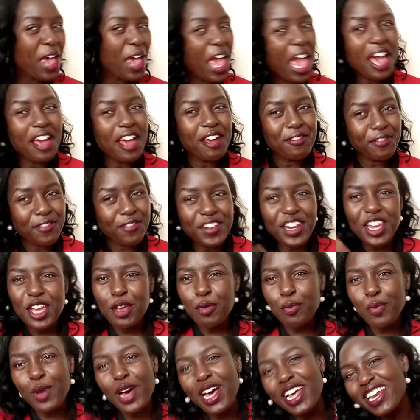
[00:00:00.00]

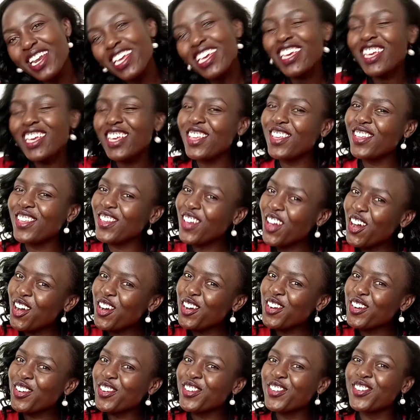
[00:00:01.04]
everybody?
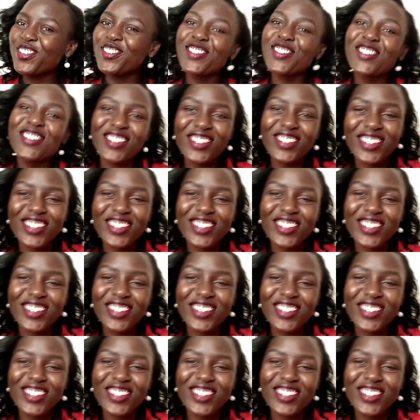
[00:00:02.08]
Yo!